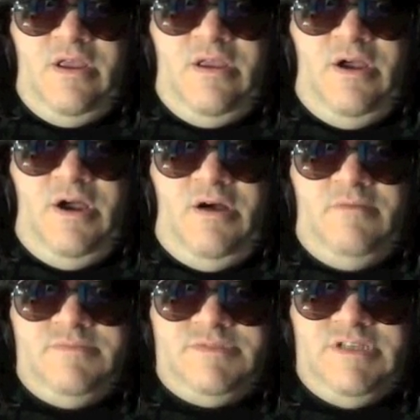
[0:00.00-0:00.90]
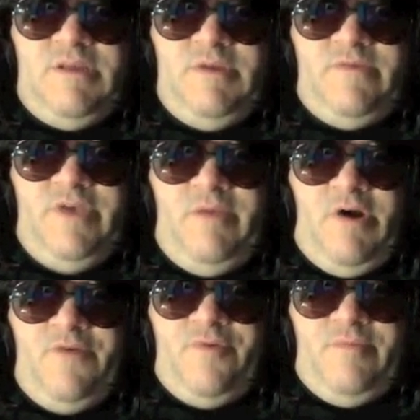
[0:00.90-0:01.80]
some of them
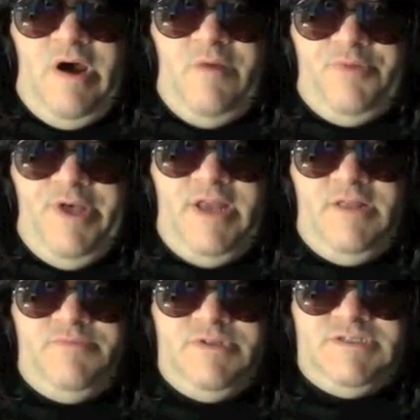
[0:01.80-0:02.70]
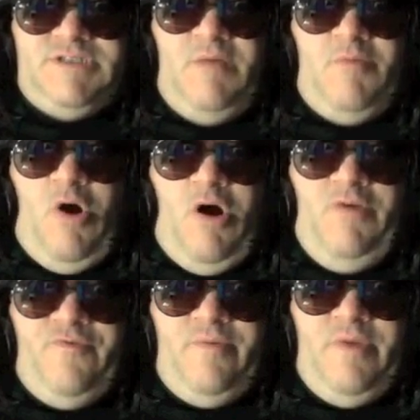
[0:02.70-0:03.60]
are from our planet, but some
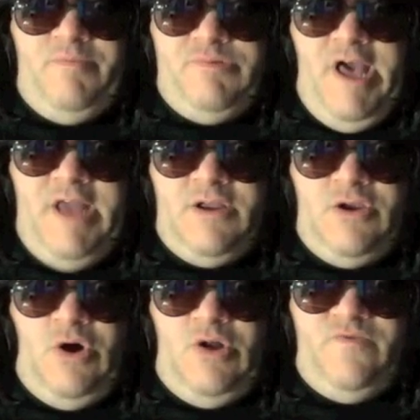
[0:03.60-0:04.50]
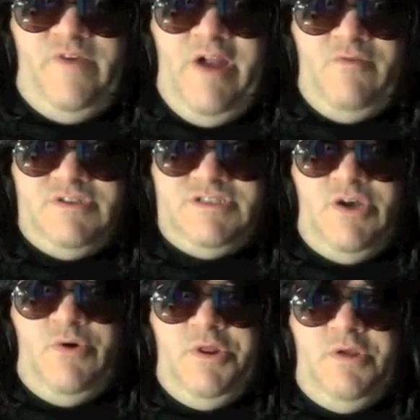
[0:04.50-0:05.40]
are from a planet called
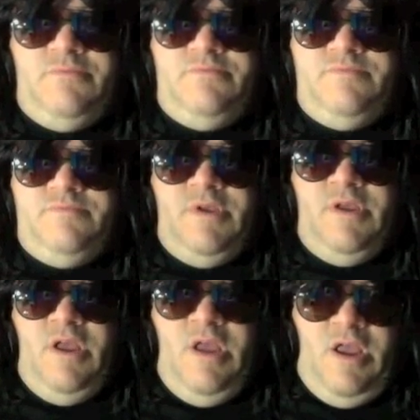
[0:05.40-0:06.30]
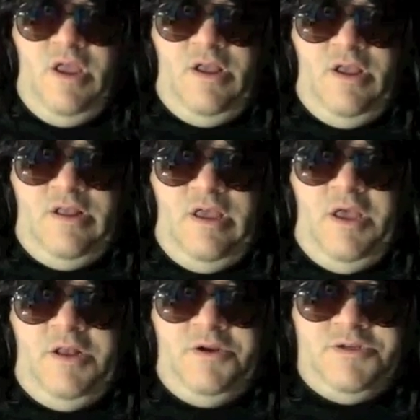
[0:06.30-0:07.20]
Virusonia.
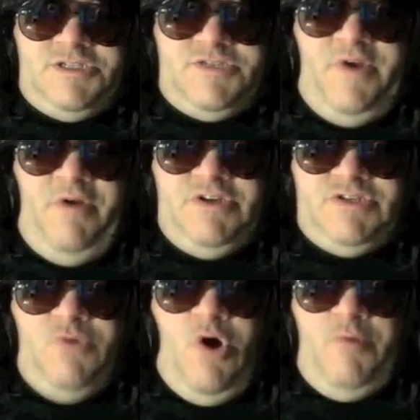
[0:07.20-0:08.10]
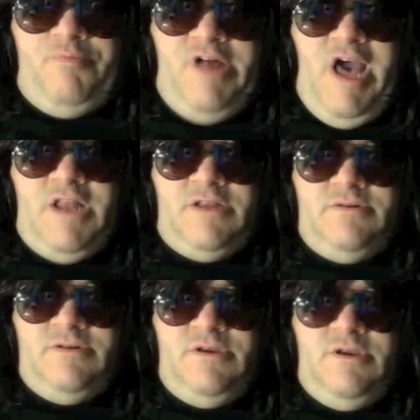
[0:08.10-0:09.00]
And there's this very small planet
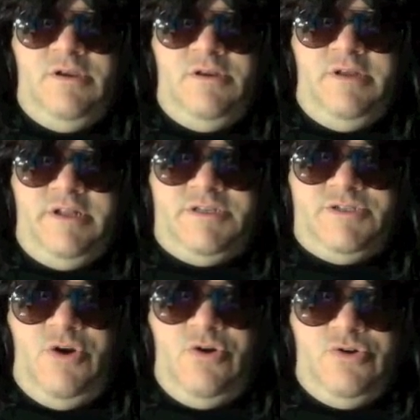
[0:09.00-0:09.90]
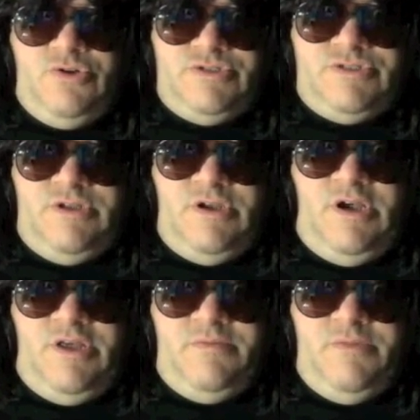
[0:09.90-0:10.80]
that circles
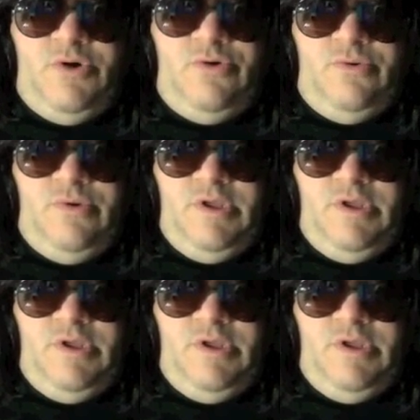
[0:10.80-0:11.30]
the moon,